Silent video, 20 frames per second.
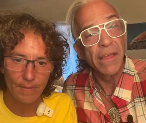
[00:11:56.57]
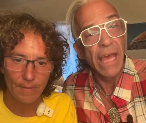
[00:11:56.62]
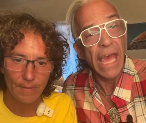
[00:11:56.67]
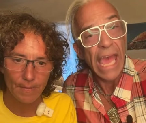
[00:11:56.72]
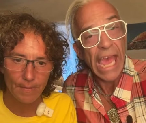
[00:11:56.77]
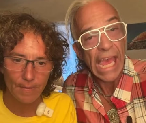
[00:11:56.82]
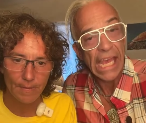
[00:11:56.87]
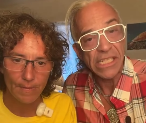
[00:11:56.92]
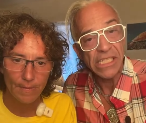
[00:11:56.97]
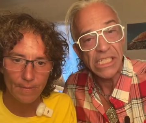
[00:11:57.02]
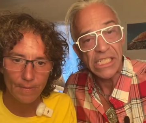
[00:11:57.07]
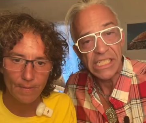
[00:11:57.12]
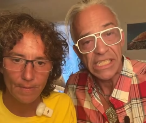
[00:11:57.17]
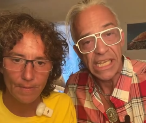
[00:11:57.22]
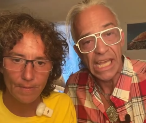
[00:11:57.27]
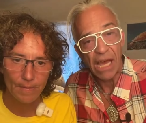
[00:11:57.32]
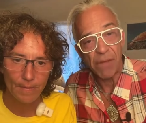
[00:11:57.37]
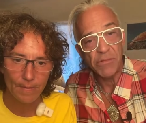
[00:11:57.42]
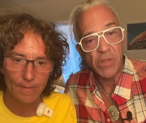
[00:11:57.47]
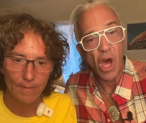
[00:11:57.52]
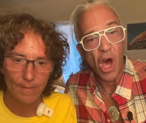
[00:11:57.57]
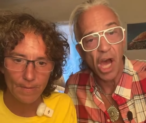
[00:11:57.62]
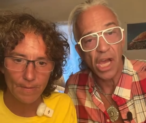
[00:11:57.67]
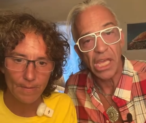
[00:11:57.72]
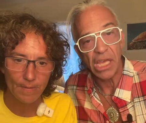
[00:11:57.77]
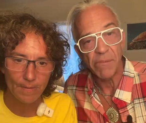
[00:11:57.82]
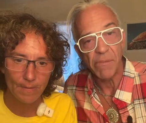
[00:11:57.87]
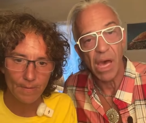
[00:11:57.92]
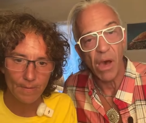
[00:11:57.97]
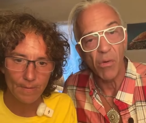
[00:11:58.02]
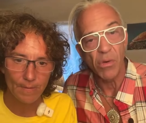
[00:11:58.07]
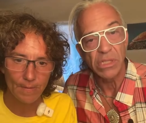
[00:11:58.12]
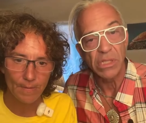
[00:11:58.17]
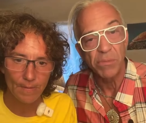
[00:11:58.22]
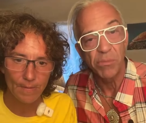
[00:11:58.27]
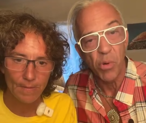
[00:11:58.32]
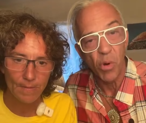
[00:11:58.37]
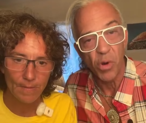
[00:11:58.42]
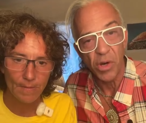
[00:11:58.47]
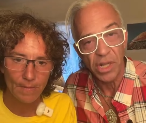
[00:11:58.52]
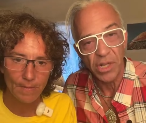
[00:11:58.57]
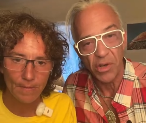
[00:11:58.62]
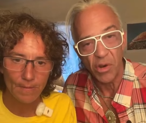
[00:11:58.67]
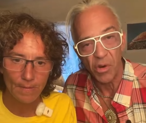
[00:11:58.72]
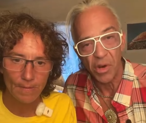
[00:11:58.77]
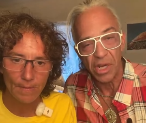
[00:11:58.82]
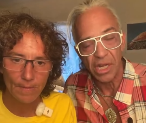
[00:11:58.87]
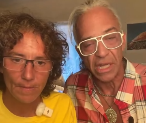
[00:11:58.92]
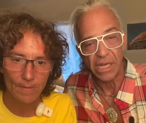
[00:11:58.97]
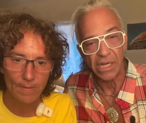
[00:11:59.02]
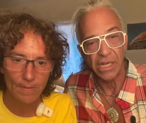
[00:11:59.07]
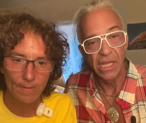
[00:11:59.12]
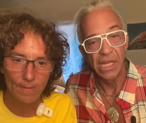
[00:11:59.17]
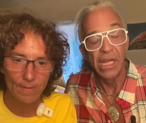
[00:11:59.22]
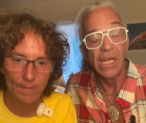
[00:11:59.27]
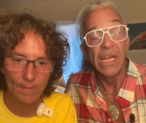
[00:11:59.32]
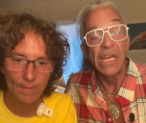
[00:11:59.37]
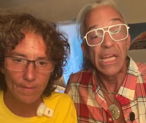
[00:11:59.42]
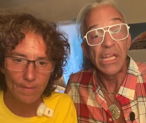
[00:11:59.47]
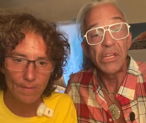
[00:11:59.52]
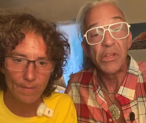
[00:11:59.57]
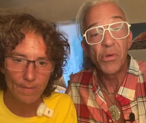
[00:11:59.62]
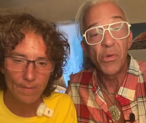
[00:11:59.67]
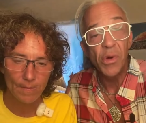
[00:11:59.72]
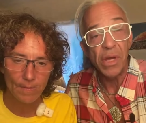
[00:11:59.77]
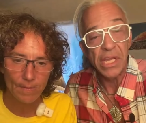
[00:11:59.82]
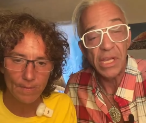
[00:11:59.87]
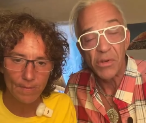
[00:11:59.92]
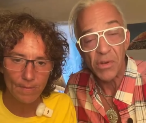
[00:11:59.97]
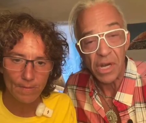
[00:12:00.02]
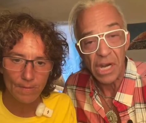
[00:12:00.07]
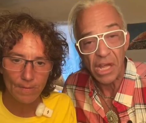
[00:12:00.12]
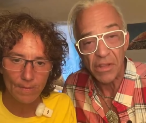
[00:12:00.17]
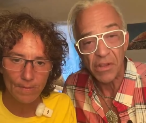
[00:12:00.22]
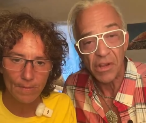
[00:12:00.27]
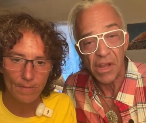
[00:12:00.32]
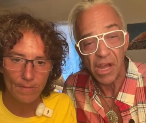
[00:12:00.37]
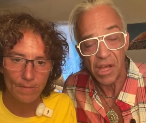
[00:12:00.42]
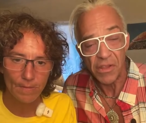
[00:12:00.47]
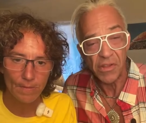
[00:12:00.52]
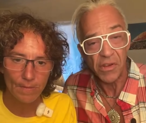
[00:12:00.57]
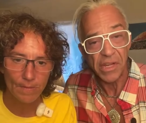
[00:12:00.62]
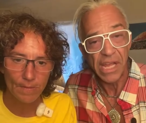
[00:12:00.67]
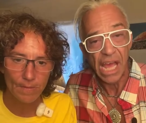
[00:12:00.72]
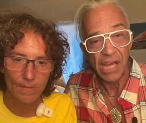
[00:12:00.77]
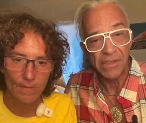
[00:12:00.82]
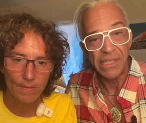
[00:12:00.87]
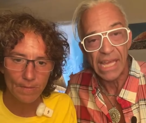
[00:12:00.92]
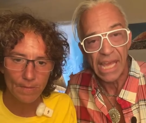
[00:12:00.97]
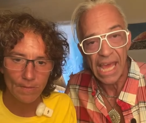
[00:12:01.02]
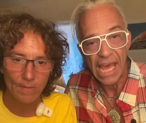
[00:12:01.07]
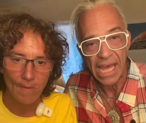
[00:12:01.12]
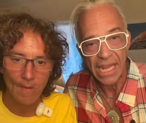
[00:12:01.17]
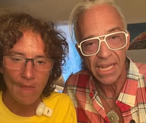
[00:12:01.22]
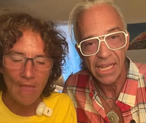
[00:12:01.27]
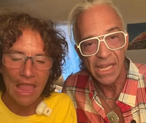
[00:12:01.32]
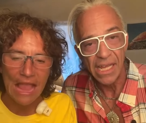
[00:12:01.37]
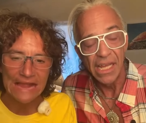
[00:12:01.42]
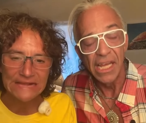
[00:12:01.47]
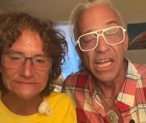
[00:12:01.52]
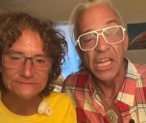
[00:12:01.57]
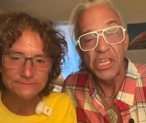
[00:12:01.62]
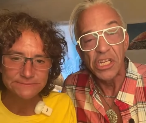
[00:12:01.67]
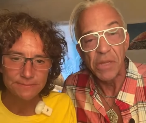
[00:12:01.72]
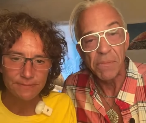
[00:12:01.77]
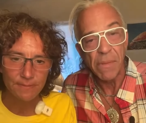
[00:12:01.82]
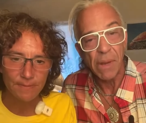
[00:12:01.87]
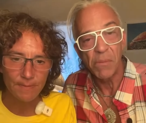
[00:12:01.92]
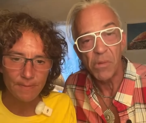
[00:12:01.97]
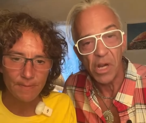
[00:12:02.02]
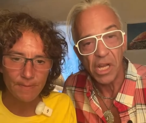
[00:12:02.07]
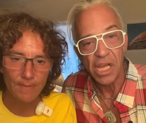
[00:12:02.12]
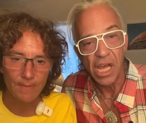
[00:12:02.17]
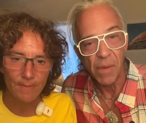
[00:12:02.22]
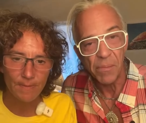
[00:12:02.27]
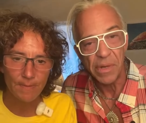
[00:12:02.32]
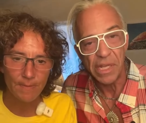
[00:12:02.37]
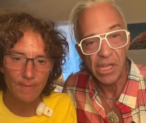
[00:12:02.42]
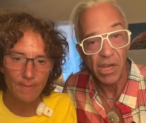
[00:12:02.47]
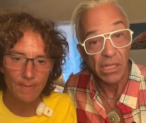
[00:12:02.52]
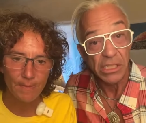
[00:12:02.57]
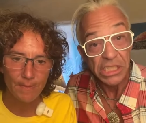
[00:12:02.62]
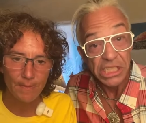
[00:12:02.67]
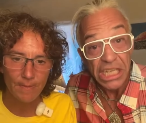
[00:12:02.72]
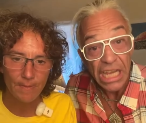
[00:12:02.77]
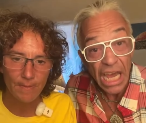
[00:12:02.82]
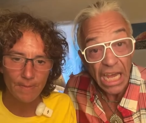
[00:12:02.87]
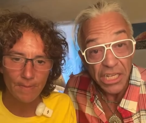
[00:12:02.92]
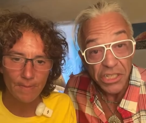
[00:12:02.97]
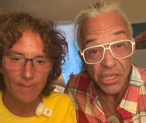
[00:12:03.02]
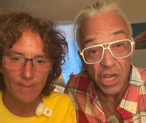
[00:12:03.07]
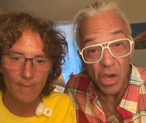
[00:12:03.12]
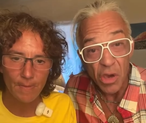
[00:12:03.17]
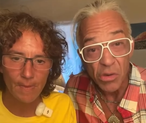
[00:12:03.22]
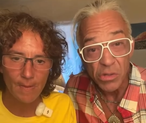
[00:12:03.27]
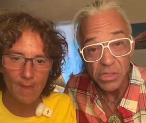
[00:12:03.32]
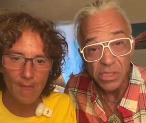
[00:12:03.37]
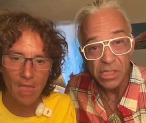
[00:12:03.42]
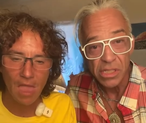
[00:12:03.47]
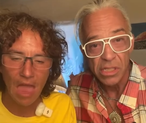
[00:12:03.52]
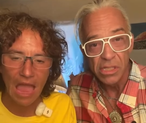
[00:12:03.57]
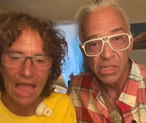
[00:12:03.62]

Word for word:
Speaker 1: agency I'm talking about was in Portland, Oregon. And you know, you know what other other account they had? Do you remember a company called GI Joe's?